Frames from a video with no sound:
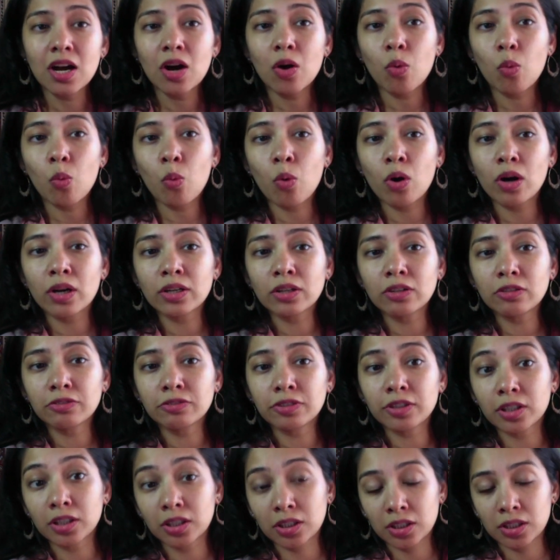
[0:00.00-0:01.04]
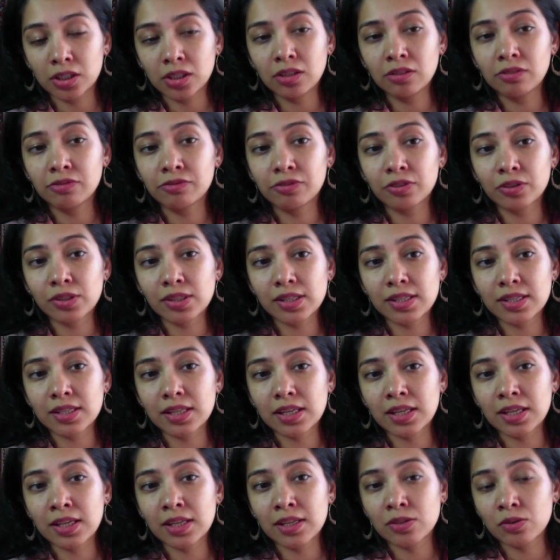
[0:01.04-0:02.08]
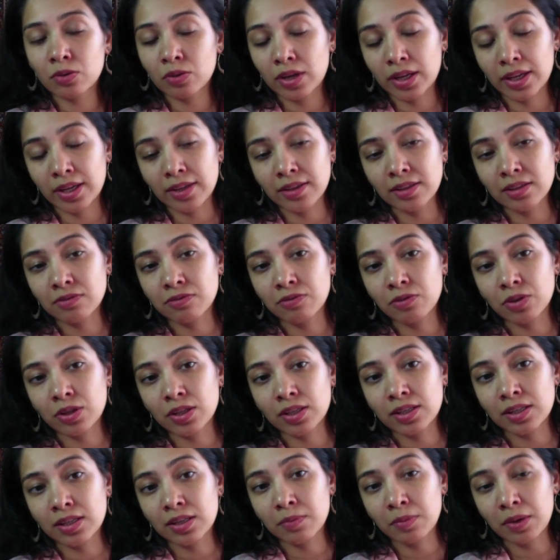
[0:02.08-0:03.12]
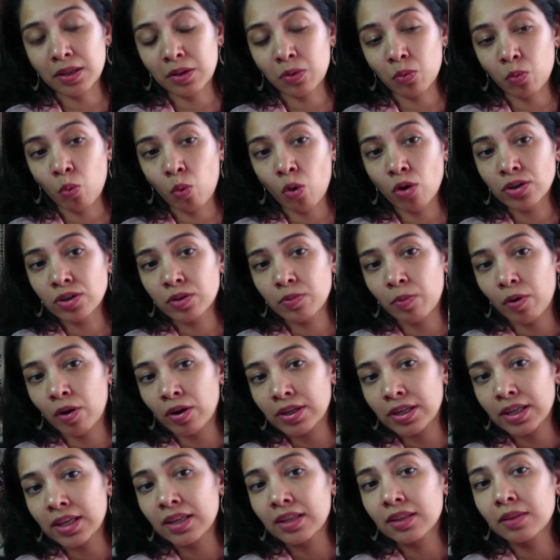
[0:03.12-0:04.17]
One of her foots is, or his foot is in a water body,